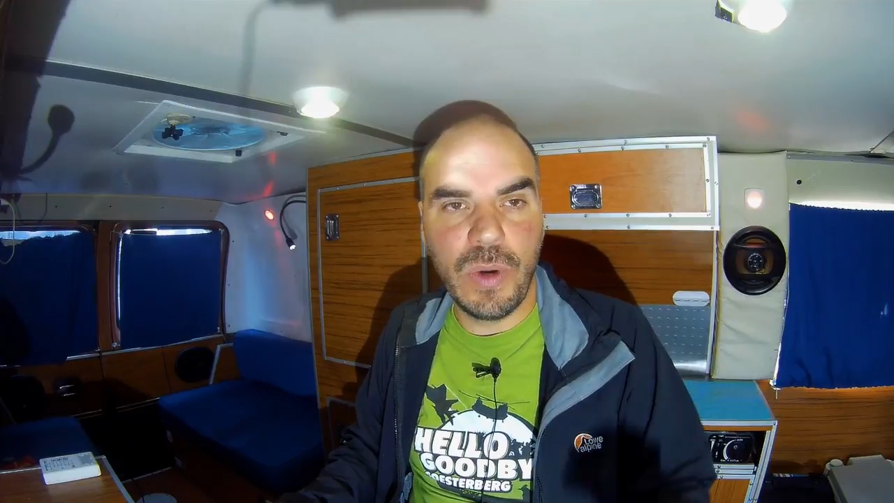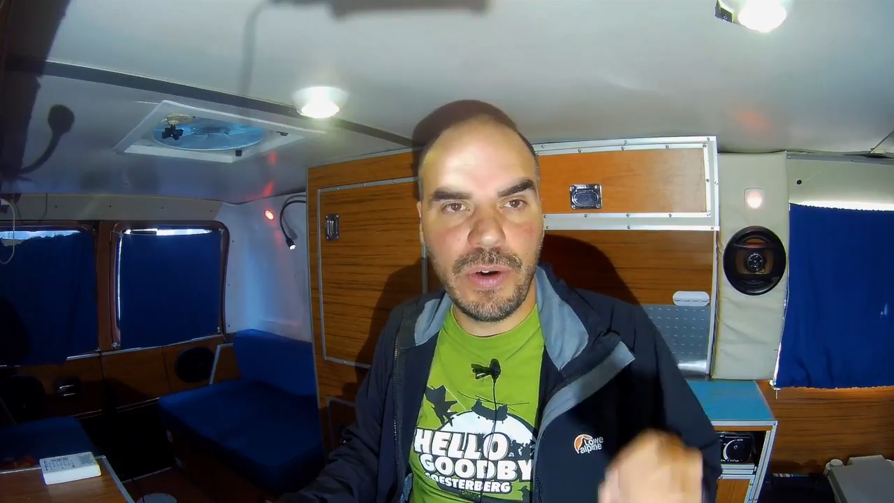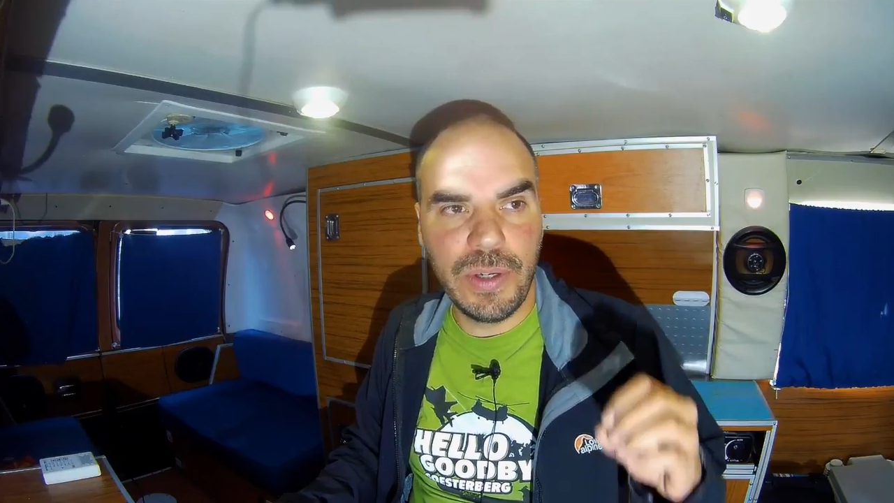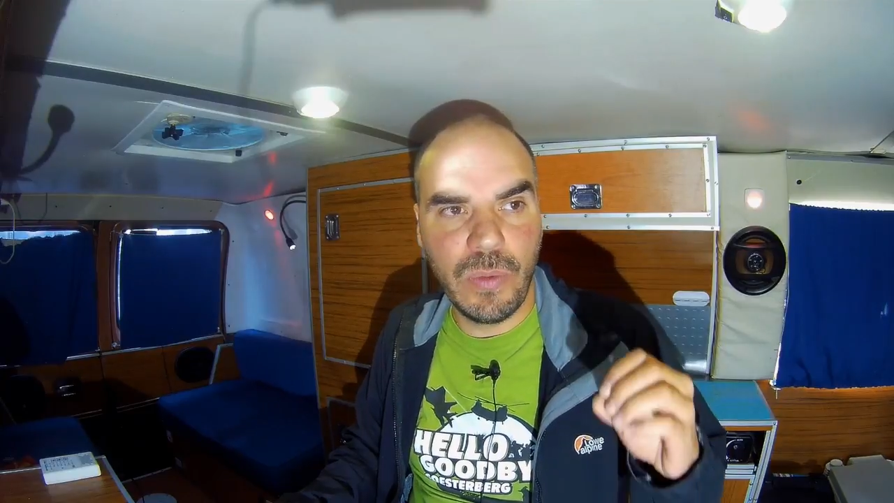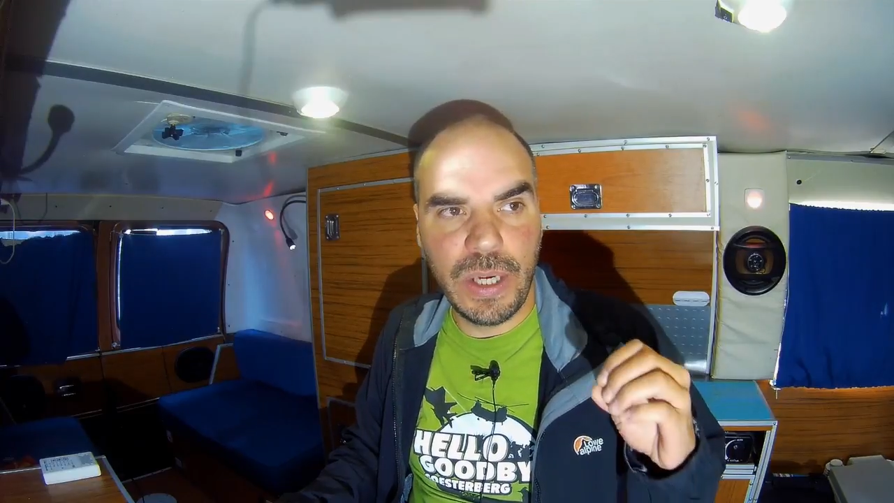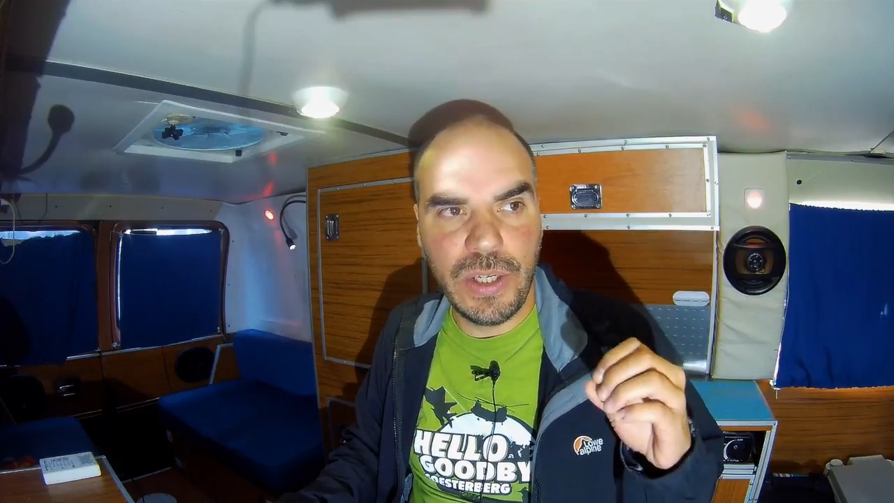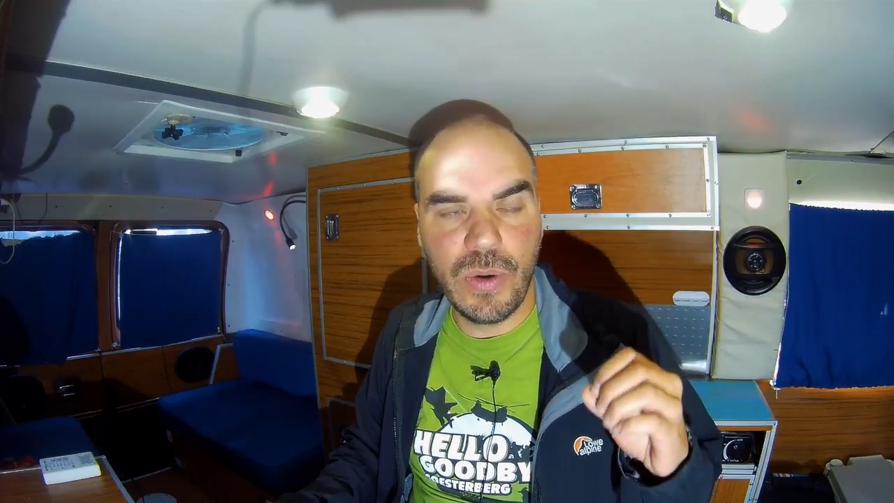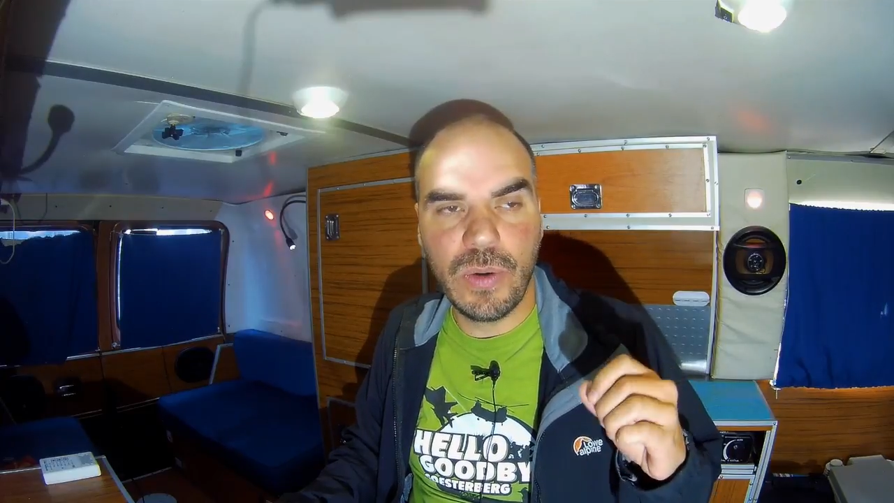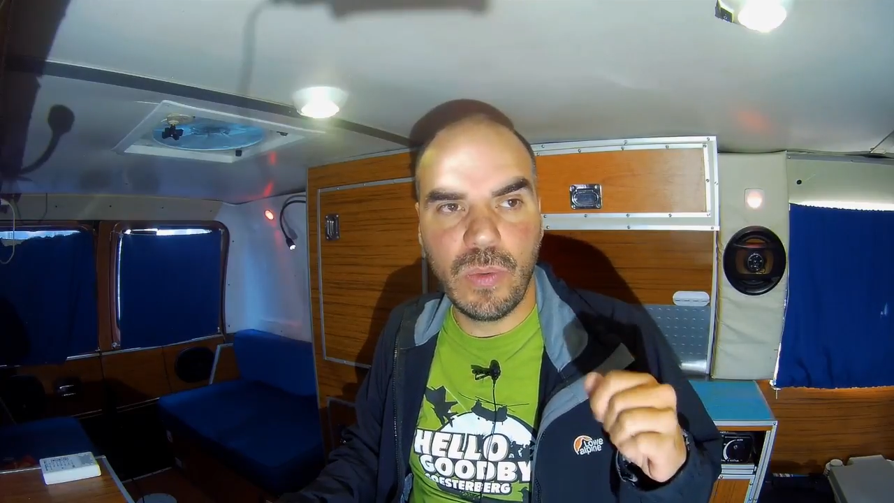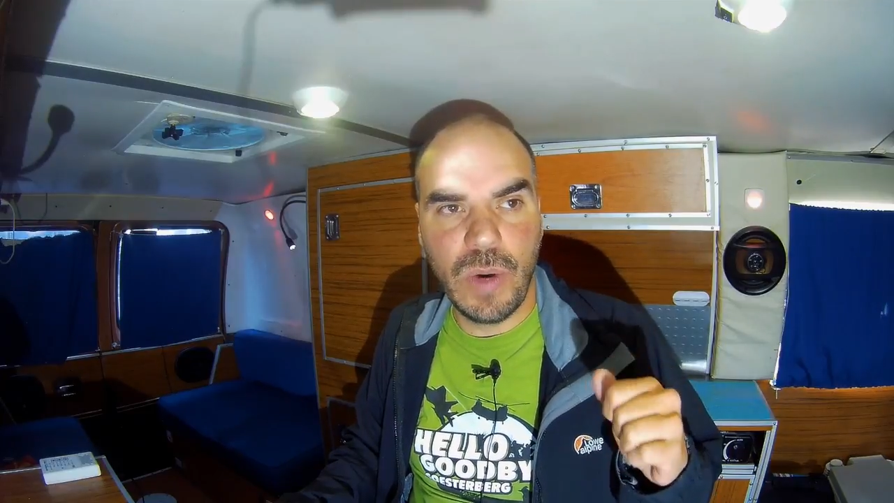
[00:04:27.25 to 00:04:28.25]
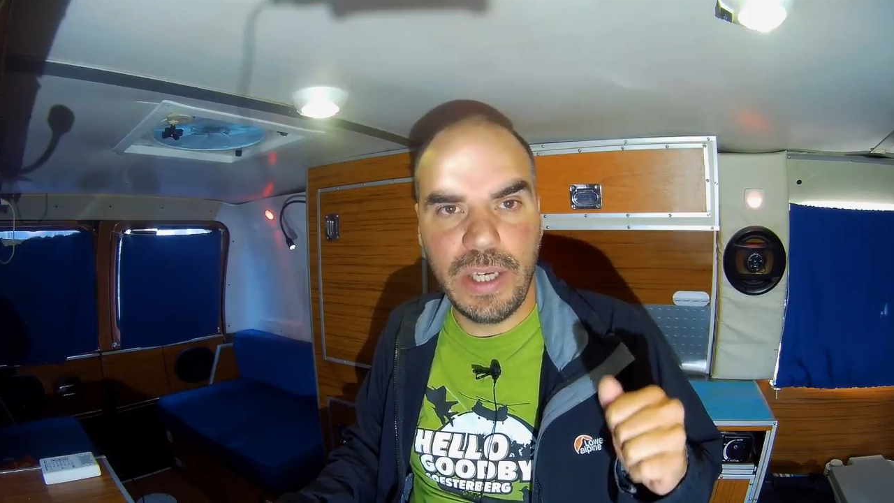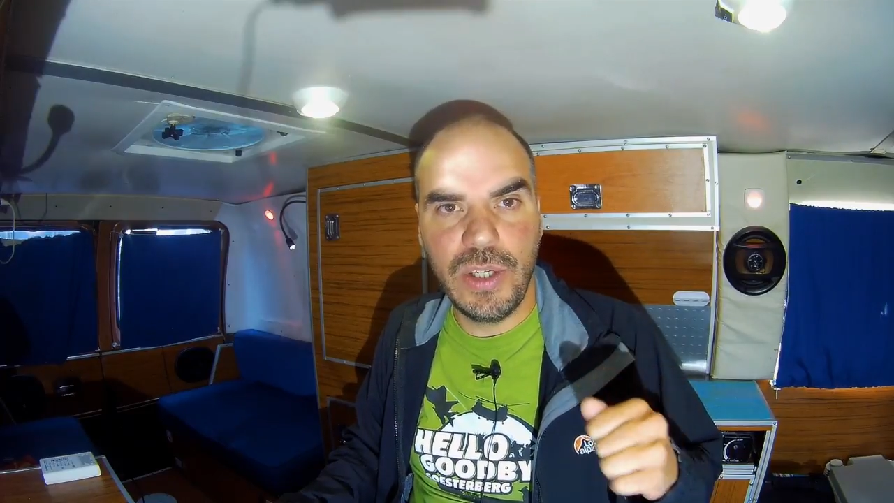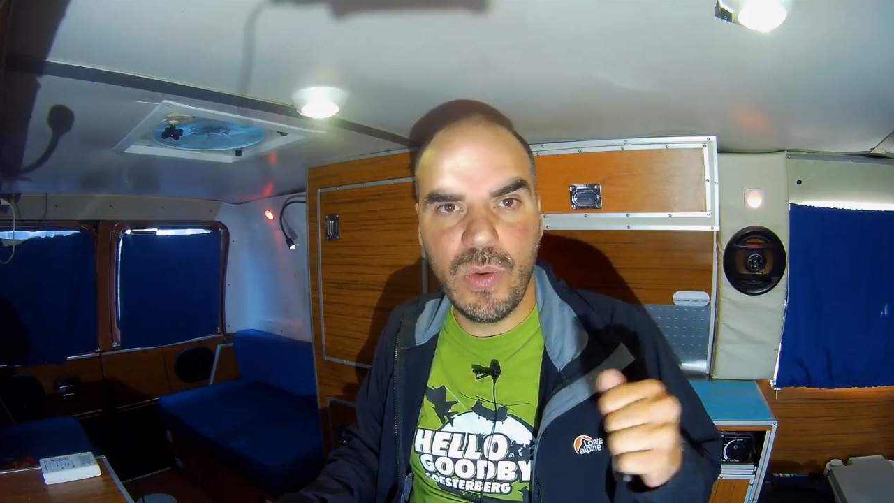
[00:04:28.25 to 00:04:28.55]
when